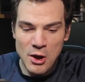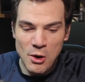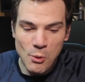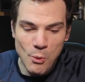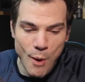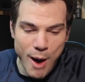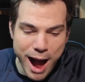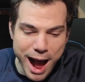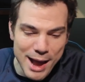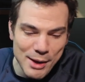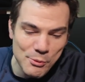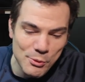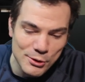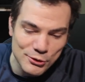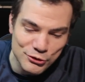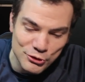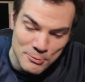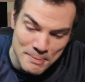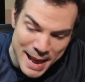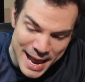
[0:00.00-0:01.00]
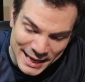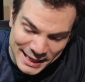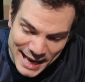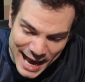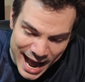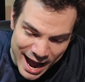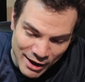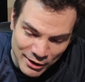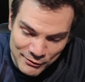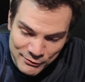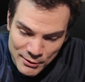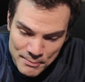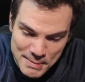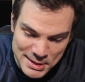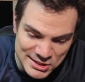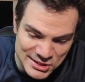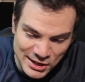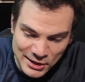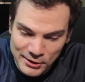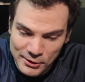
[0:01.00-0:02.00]
Why would you make it out of a
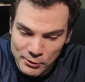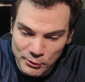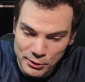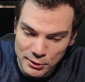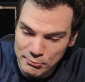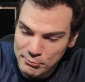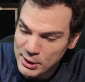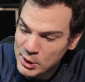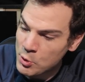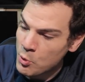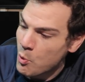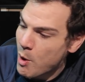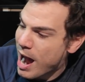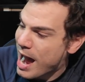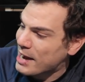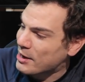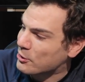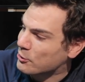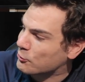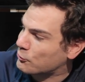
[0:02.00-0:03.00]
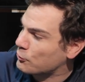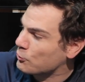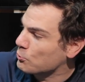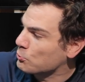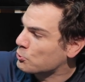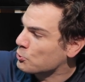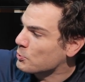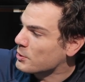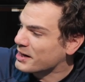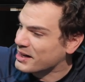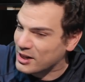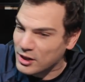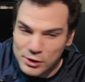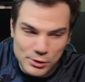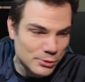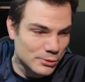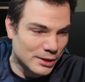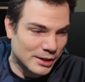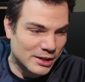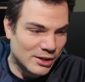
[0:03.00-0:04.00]
material that requires you to
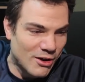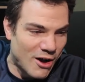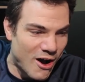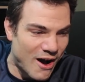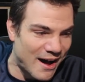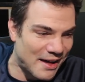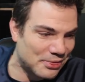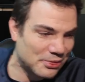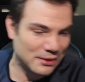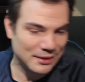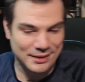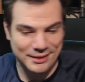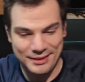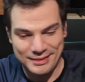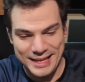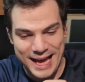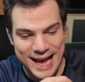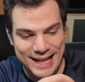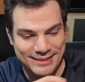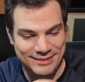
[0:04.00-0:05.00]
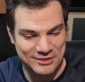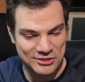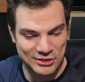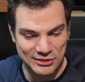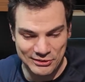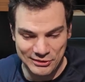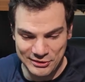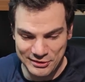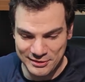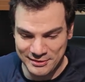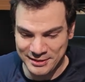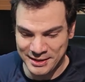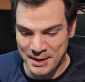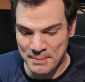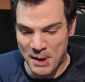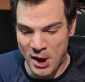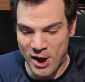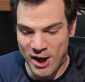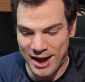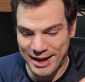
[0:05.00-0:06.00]
include a cloth? That's just,
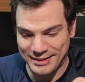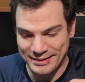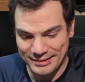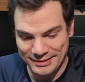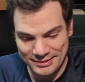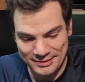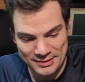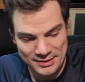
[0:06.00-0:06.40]
come on.